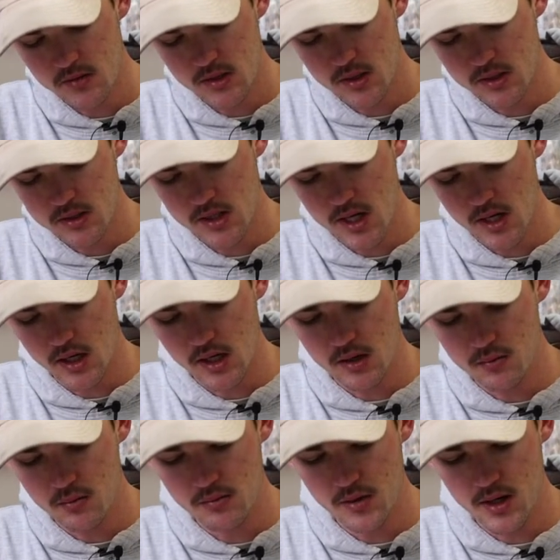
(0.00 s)
it does take a
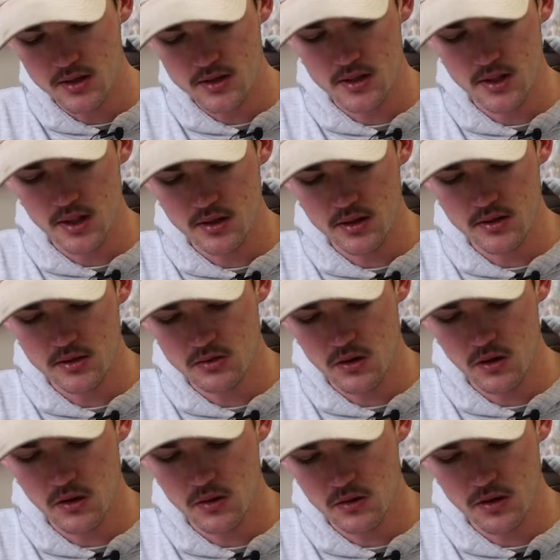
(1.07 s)
couple minutes to get this
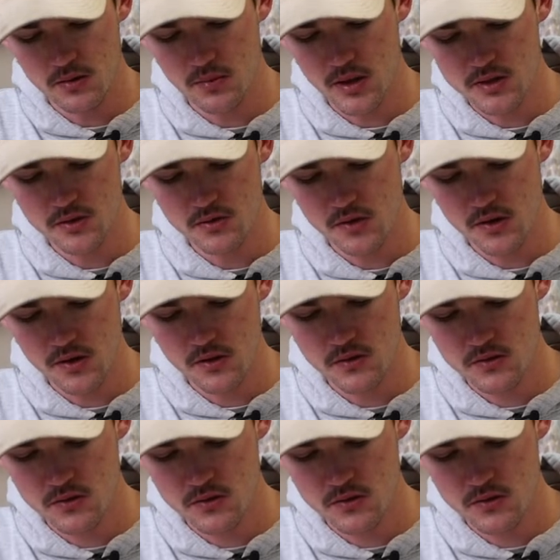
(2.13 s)
thoroughly mixed through.